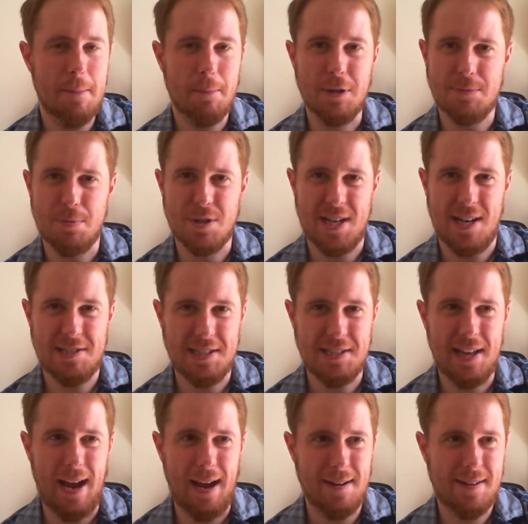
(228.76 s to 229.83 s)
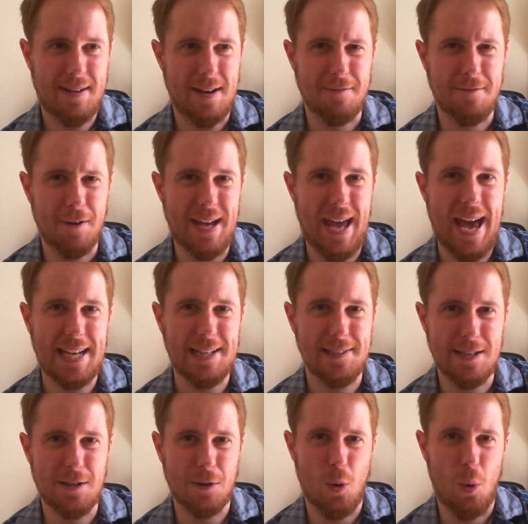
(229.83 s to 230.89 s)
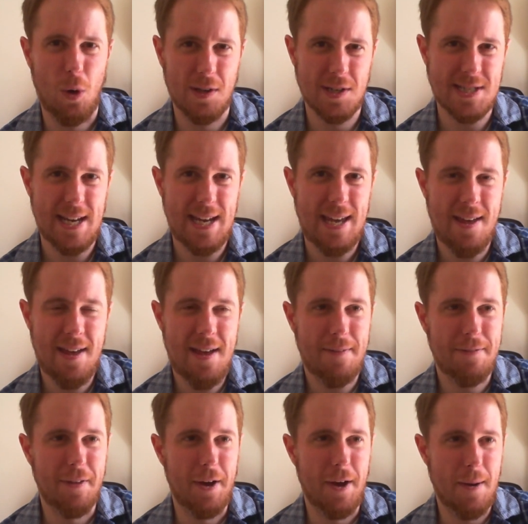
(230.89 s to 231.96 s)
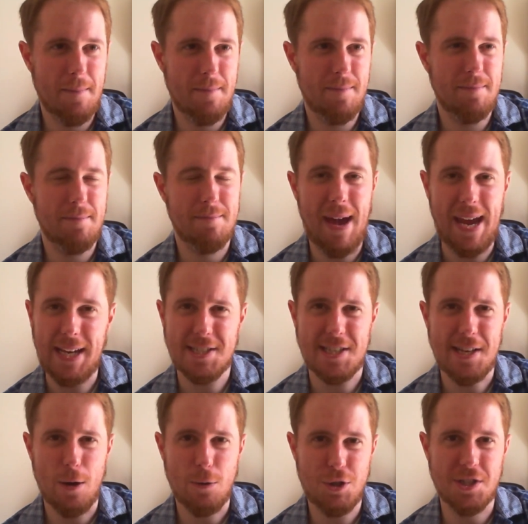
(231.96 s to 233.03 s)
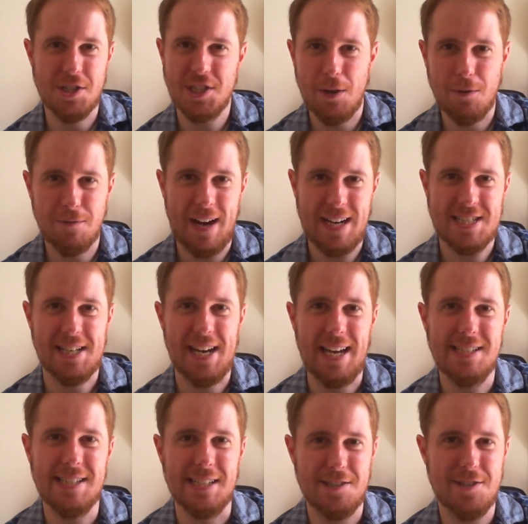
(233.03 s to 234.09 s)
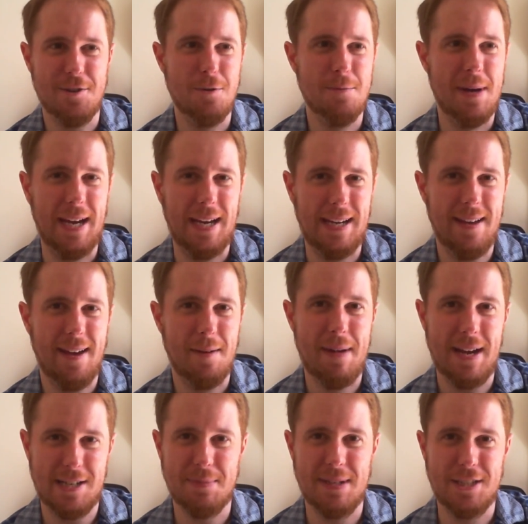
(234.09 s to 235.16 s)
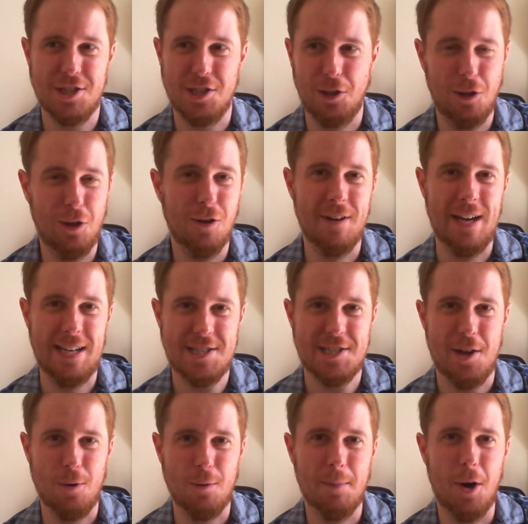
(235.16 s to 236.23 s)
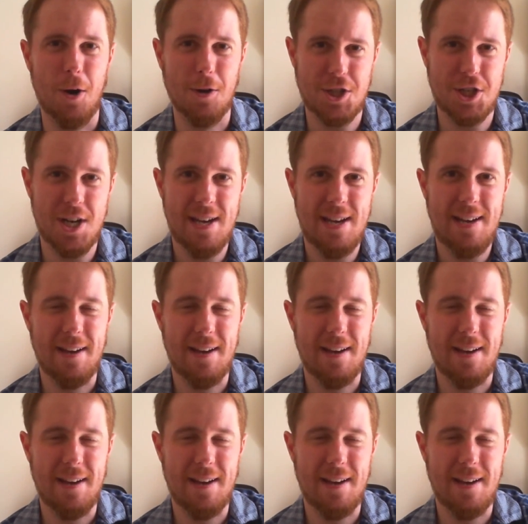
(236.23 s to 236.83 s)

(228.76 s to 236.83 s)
But it's precisely that kind of very alien quality that makes the ocean so fascinating to me and makes me just love it so much